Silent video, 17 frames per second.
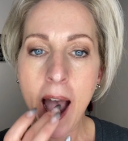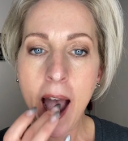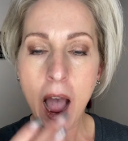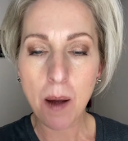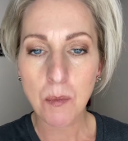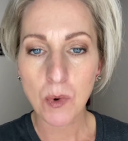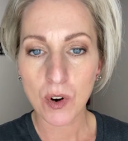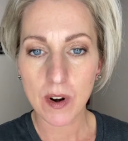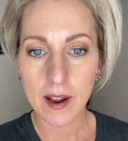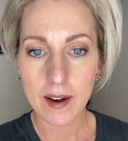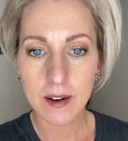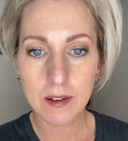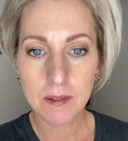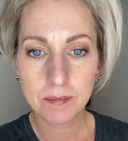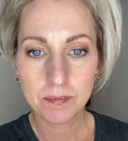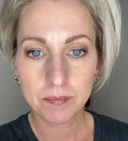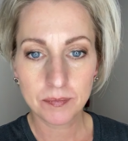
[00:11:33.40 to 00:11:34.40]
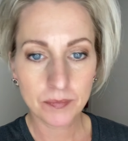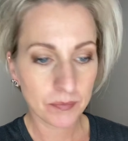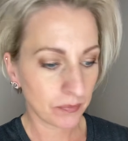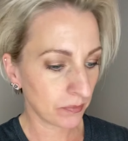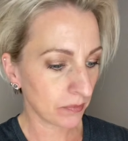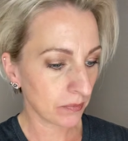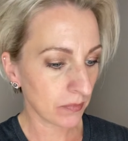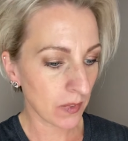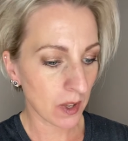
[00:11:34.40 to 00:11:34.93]
more red.
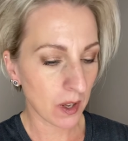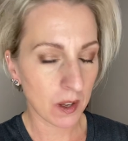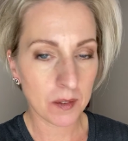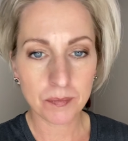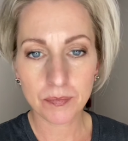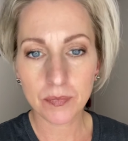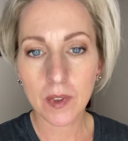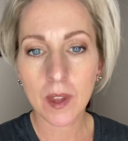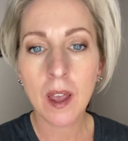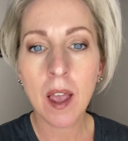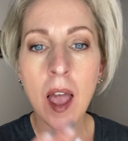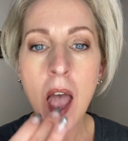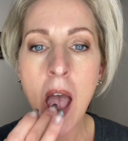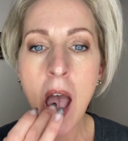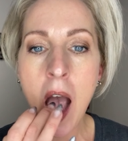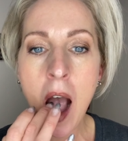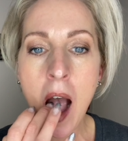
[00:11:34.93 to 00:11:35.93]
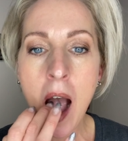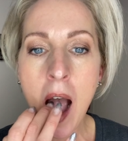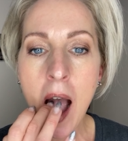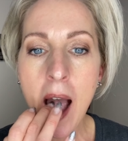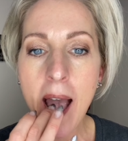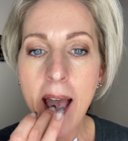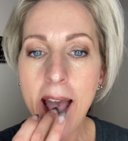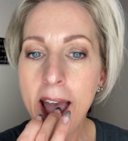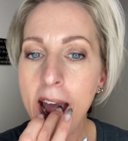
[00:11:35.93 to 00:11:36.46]
Okay.
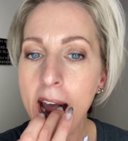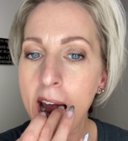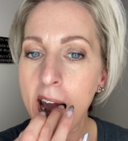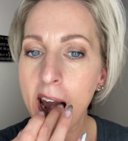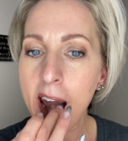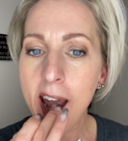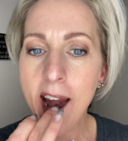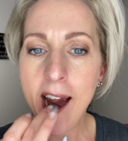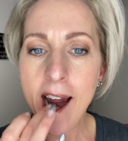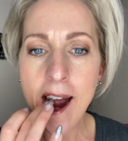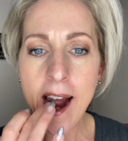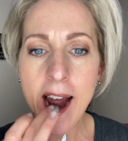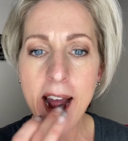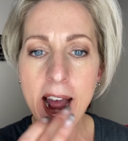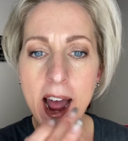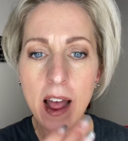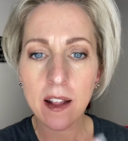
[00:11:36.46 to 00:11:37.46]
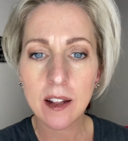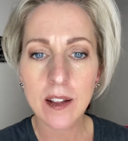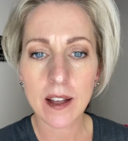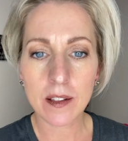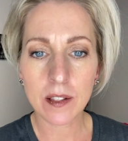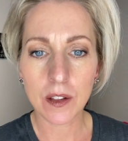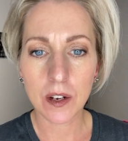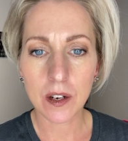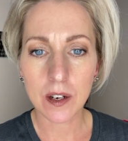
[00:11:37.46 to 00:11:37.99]
And they
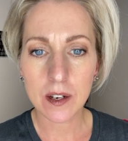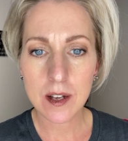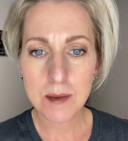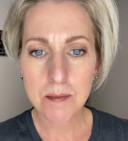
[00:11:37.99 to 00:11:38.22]
look